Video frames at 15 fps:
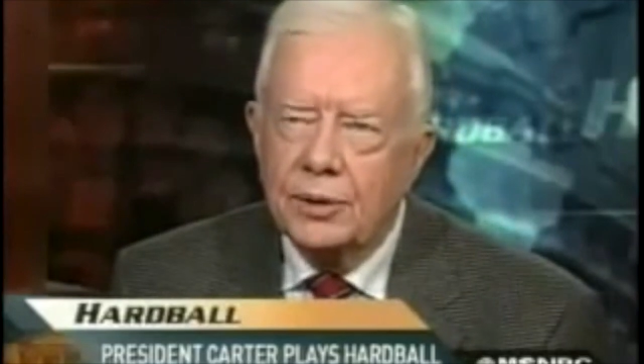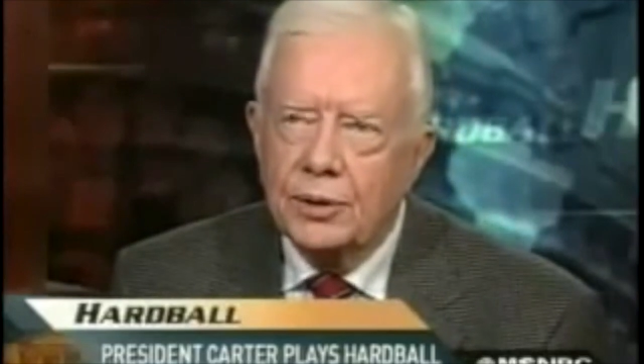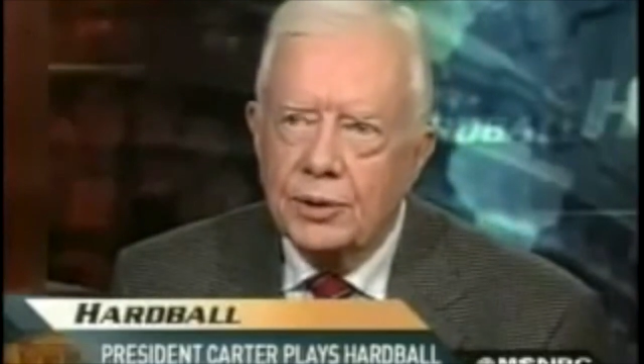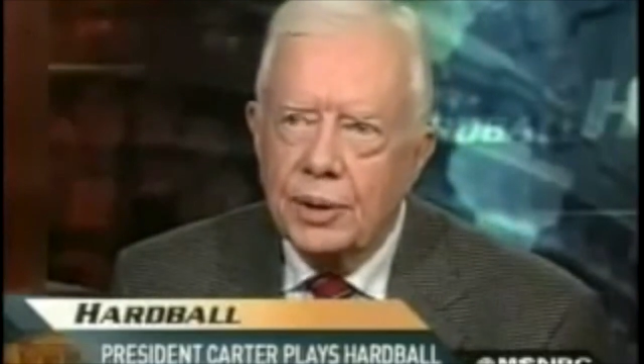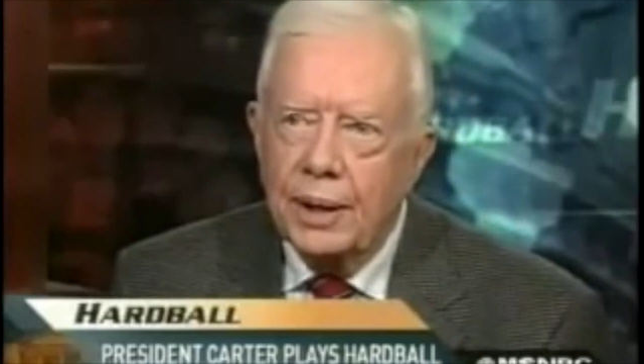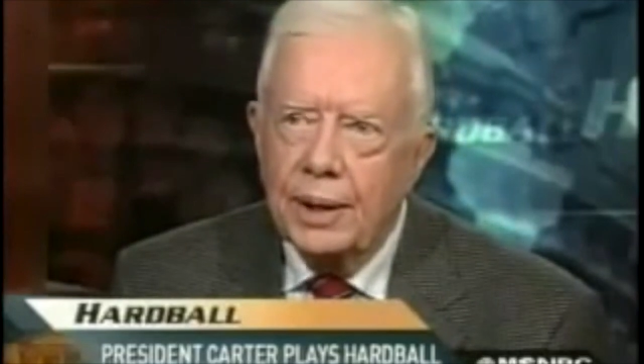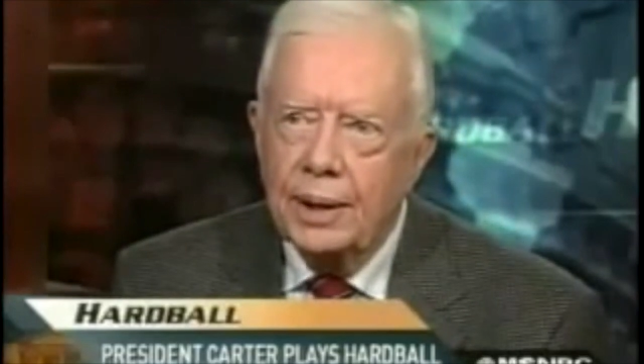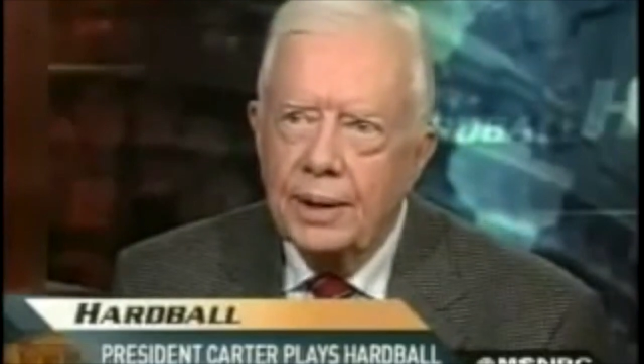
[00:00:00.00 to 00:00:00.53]

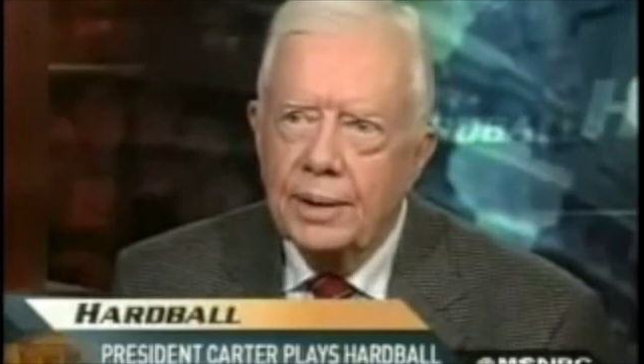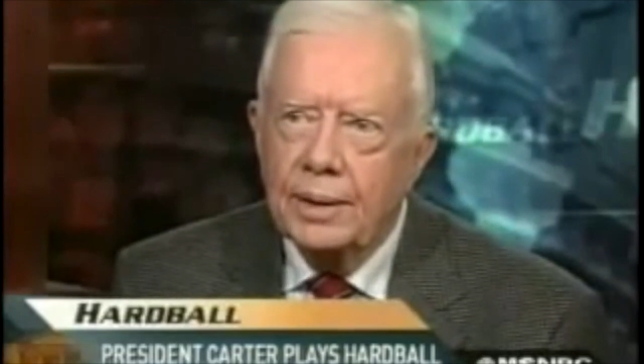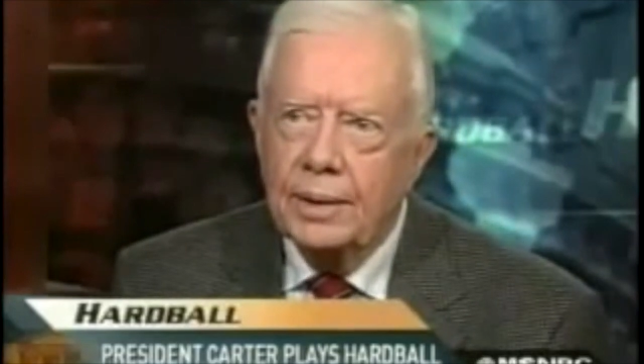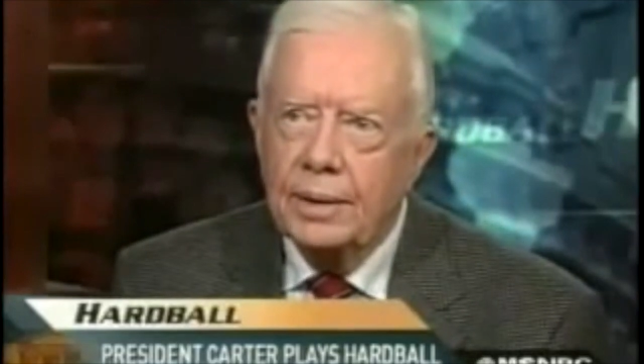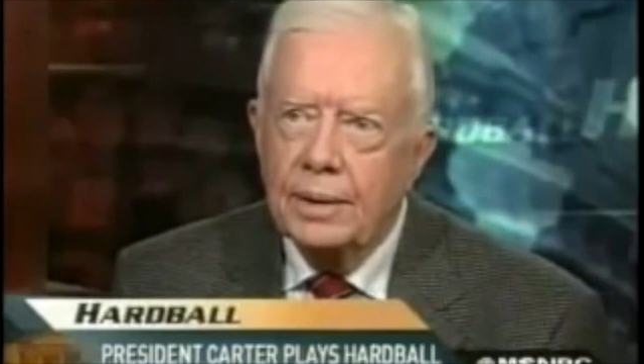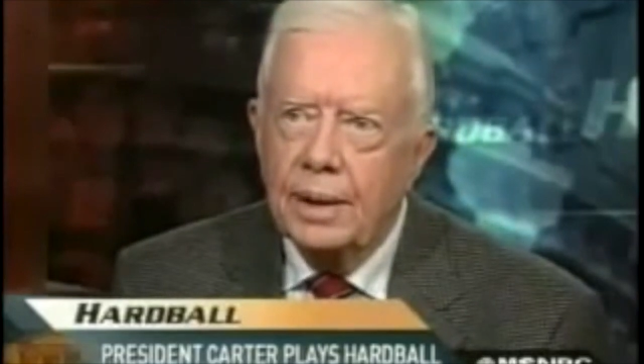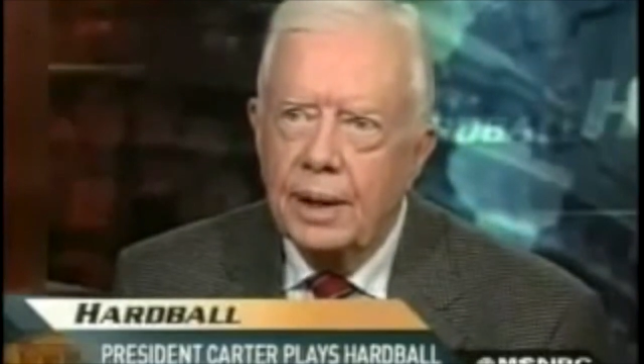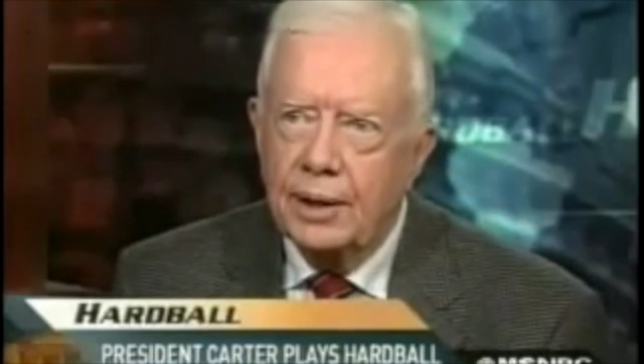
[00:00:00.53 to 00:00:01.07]
is a
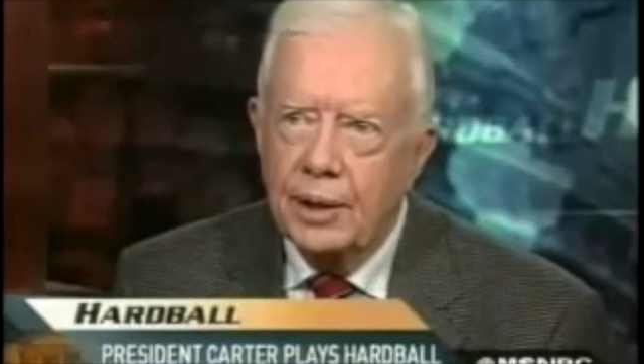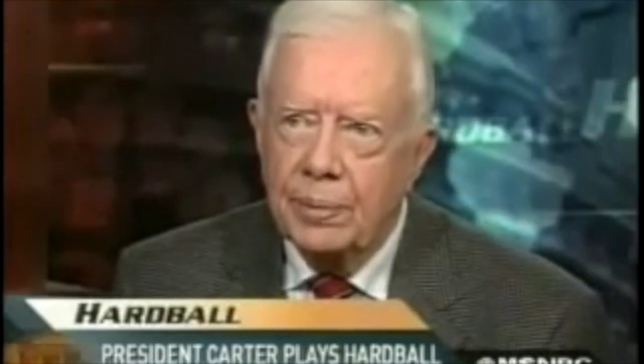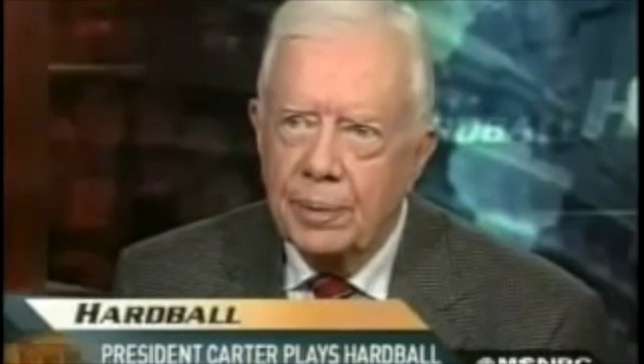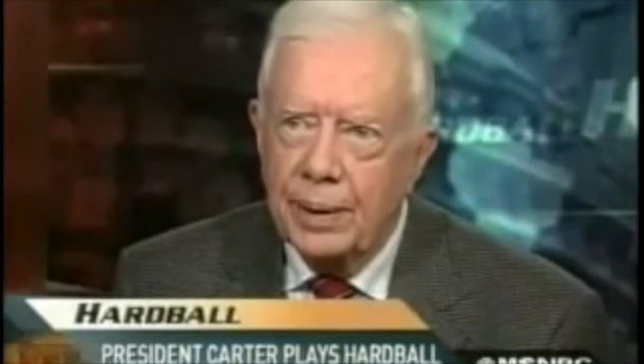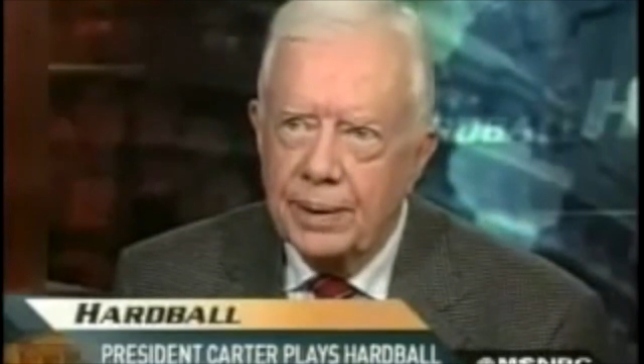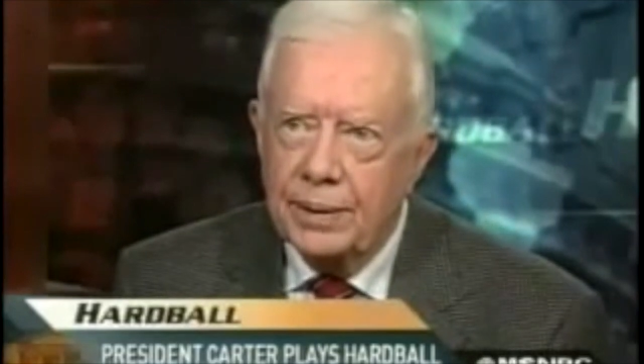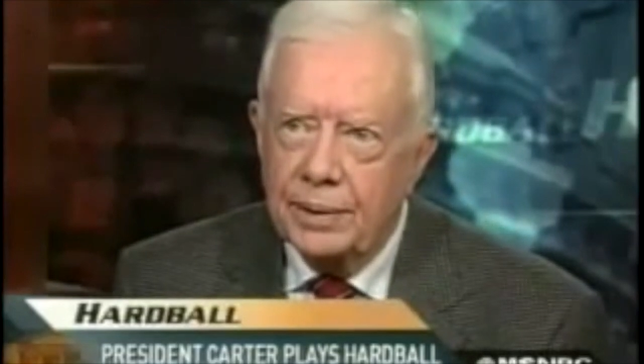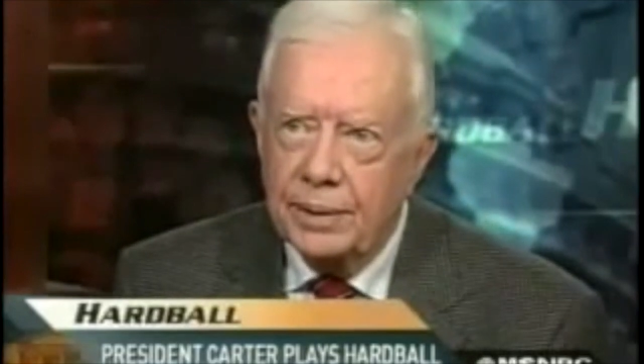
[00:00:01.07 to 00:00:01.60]
sustained
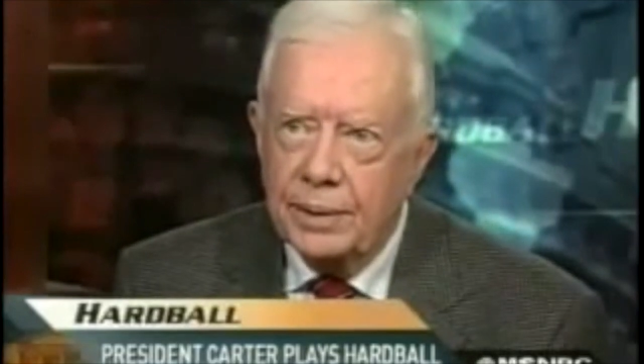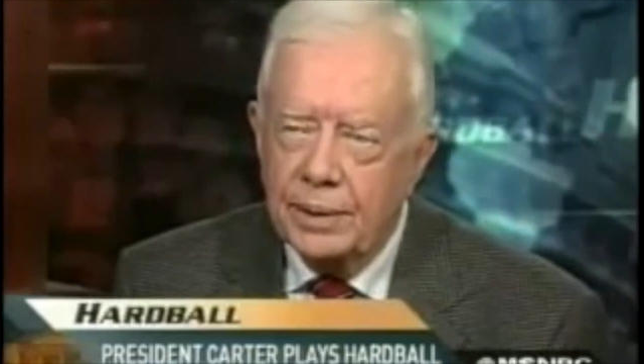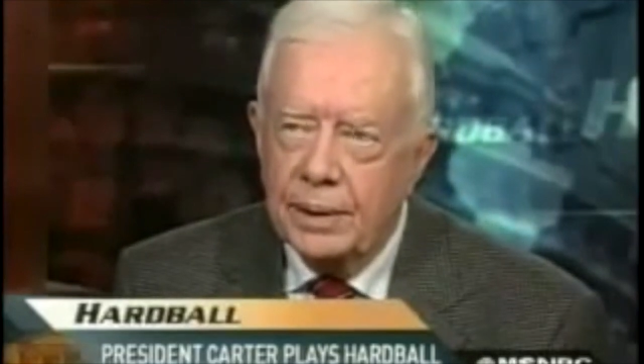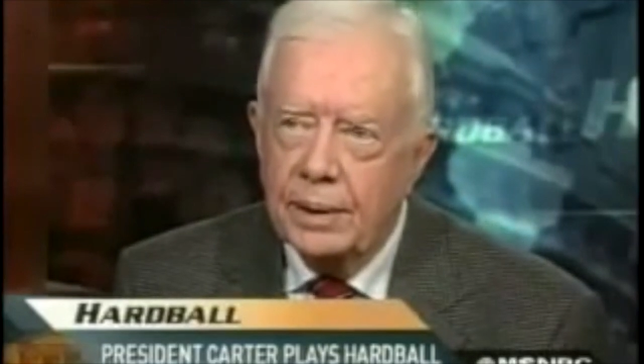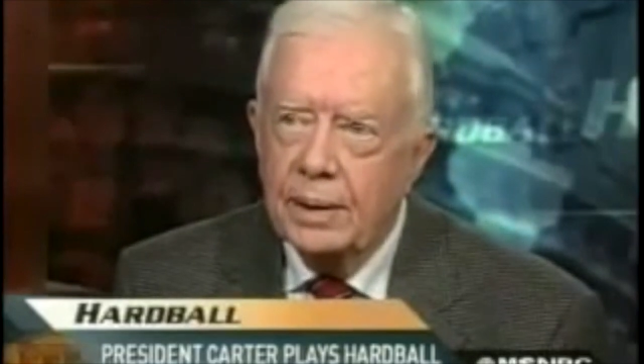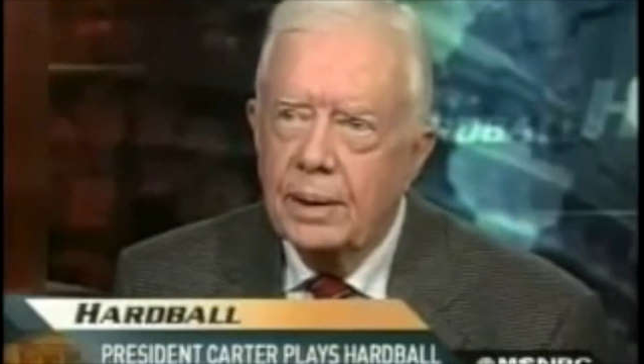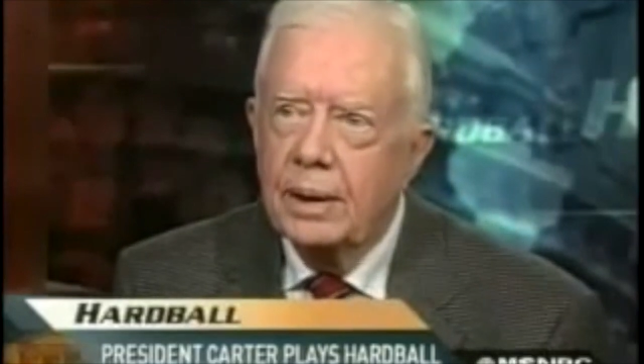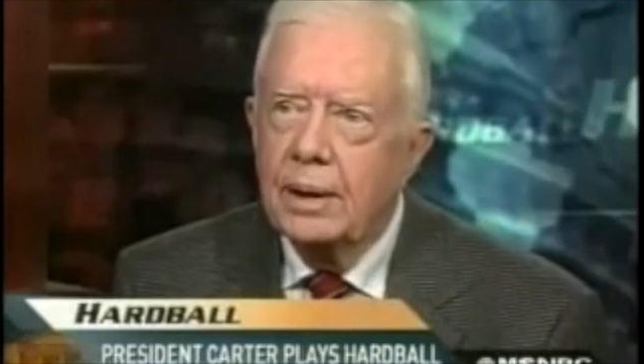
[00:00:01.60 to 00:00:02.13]

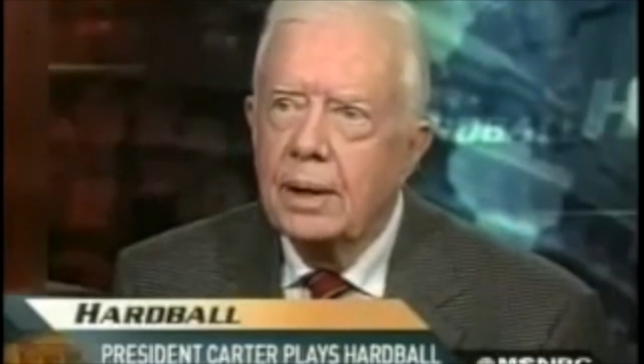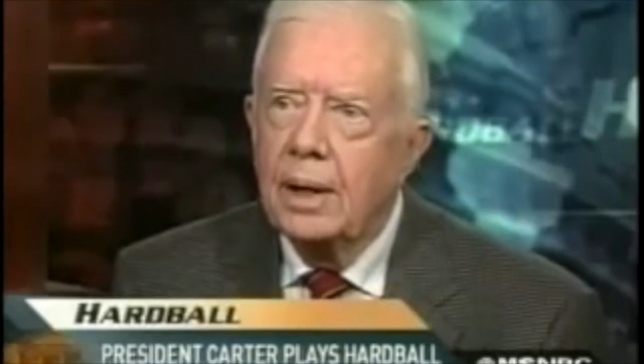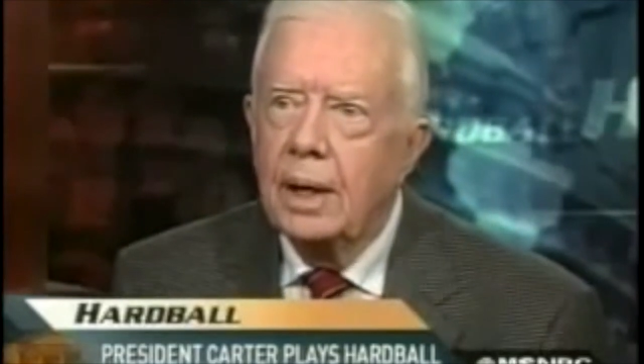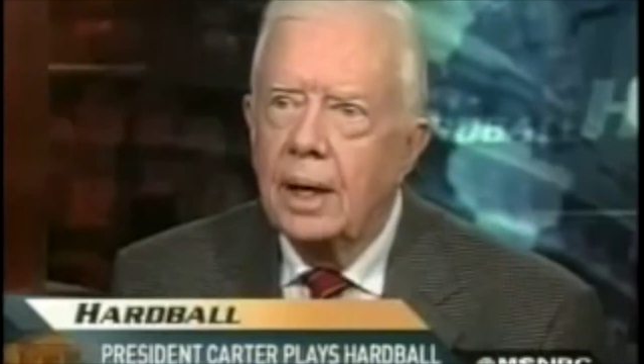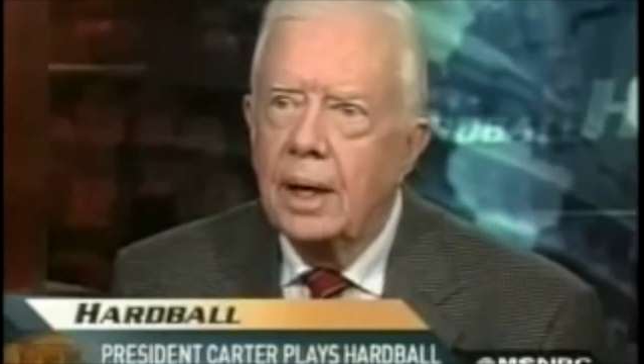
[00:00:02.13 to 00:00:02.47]
occupation